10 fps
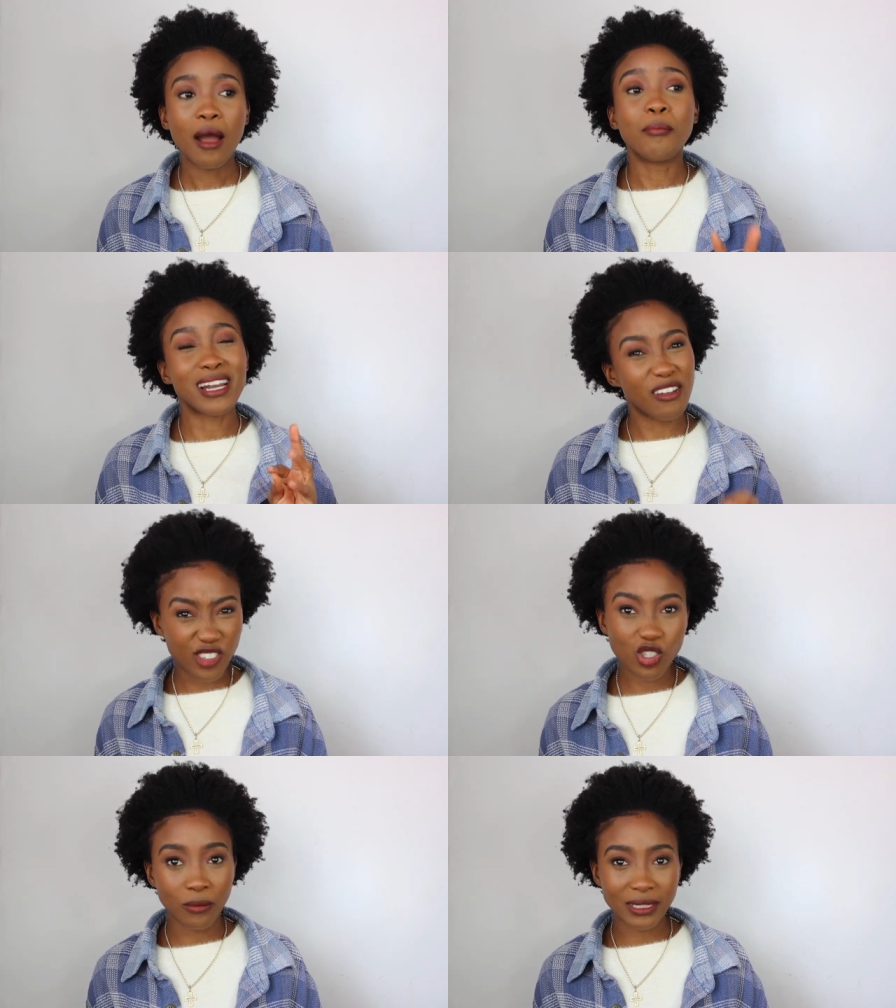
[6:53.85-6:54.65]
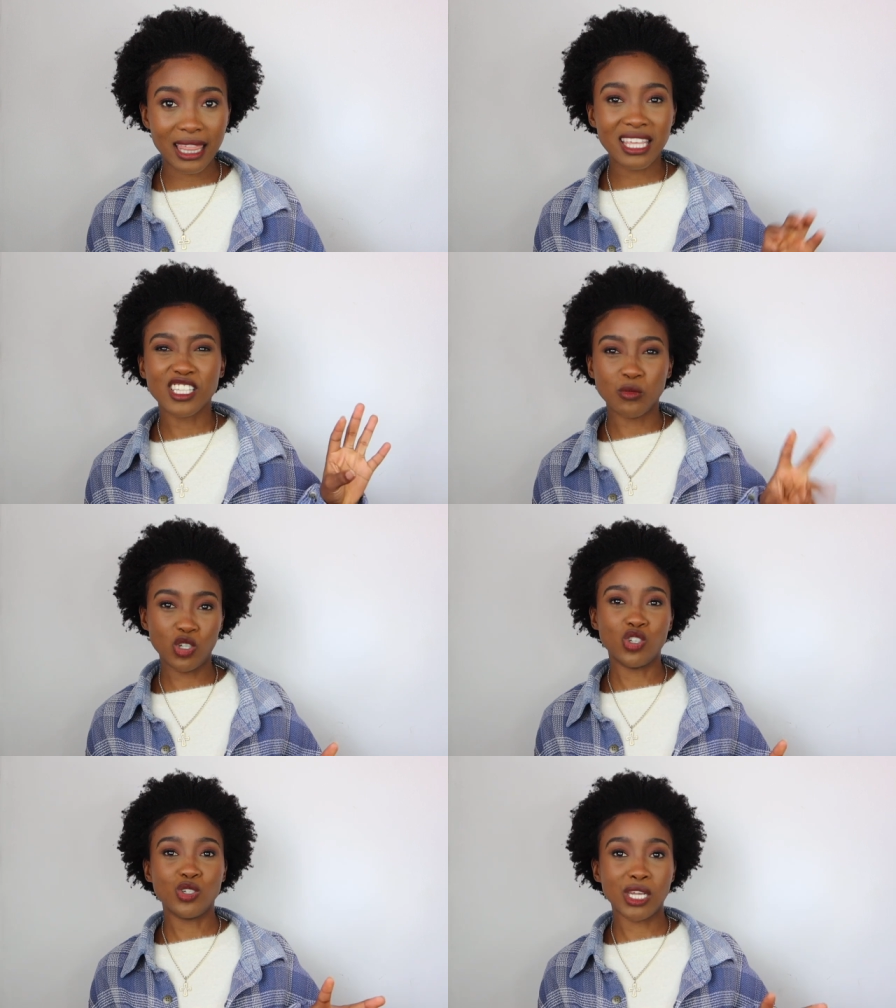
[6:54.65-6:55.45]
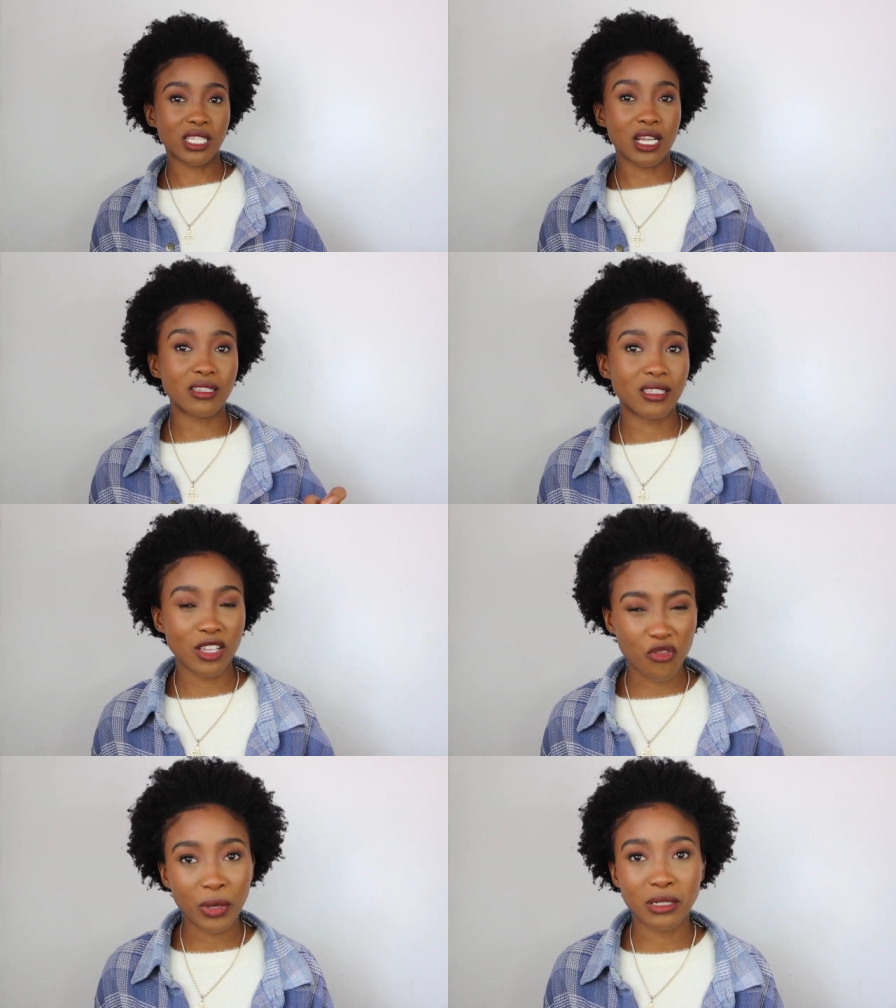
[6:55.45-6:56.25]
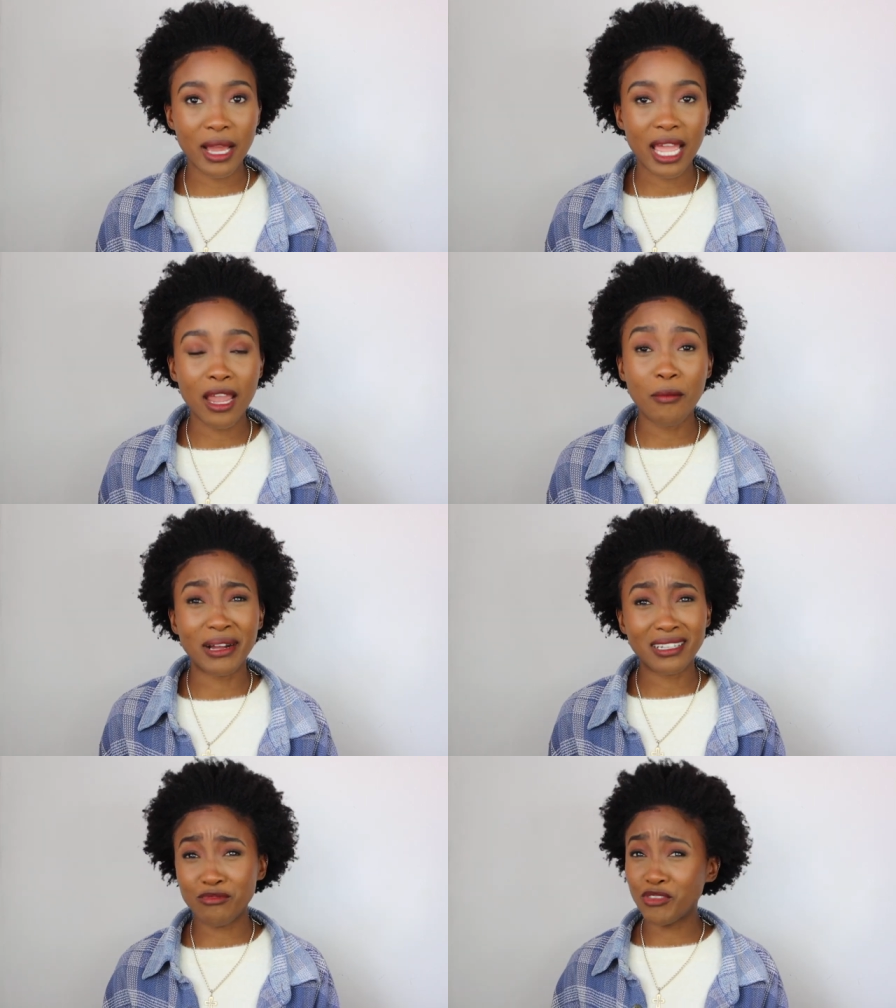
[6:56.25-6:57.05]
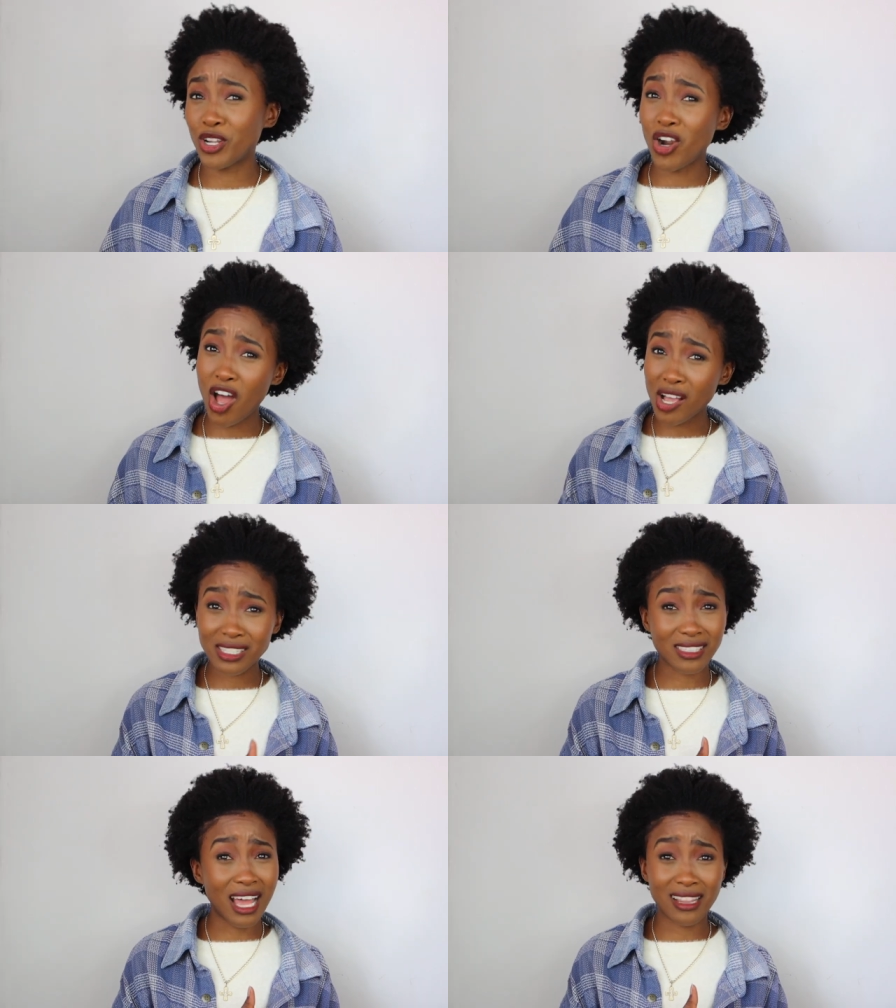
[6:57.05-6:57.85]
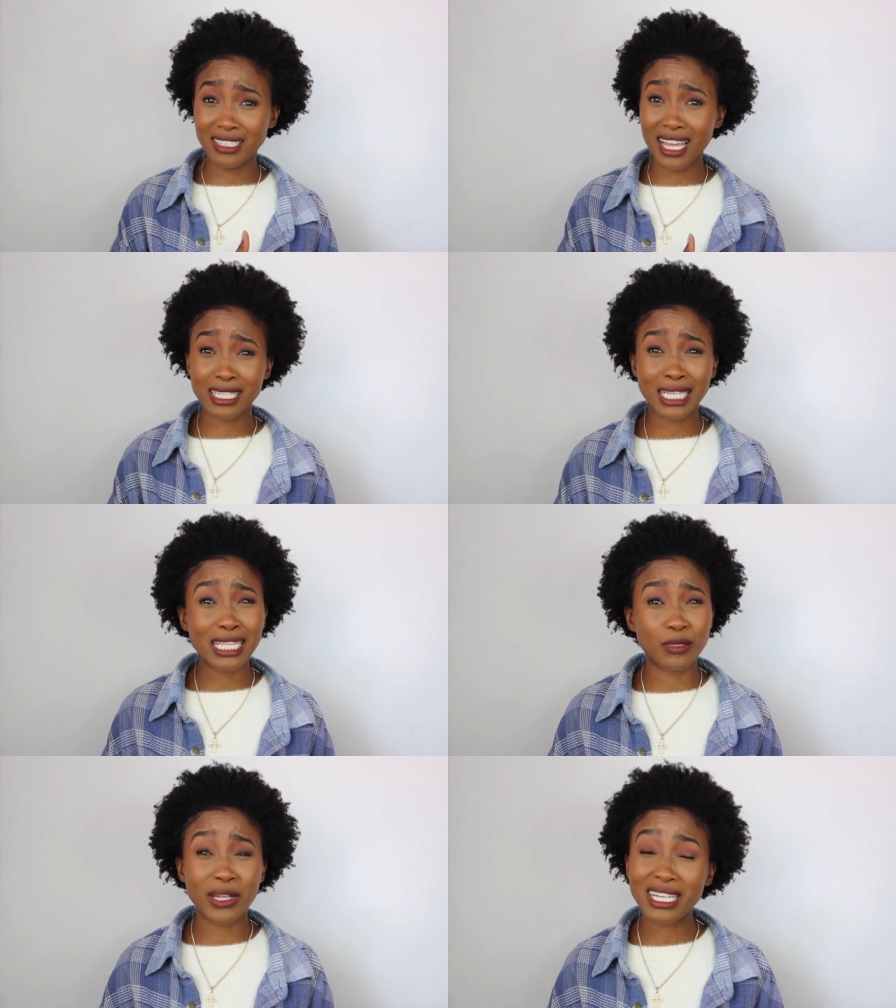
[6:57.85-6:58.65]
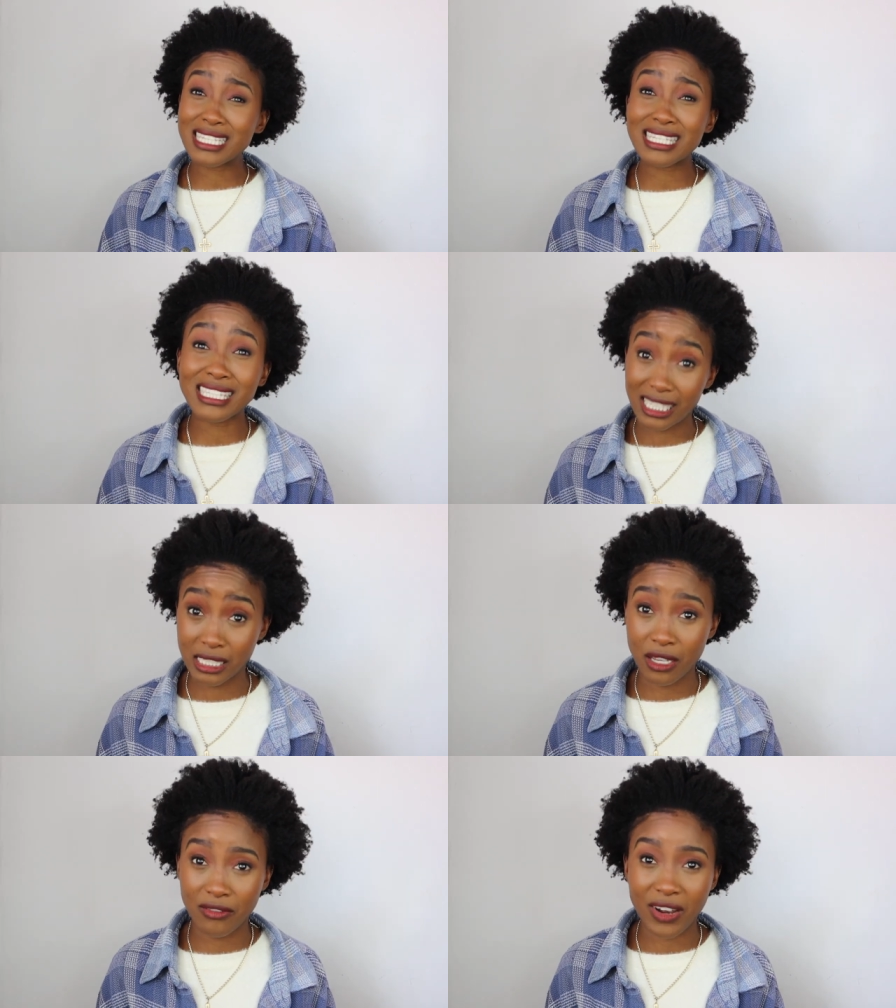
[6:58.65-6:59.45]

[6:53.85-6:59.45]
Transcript: But I've stopped. I think it's been two days now since I've picked my hair, but for the last other days it's been excessive.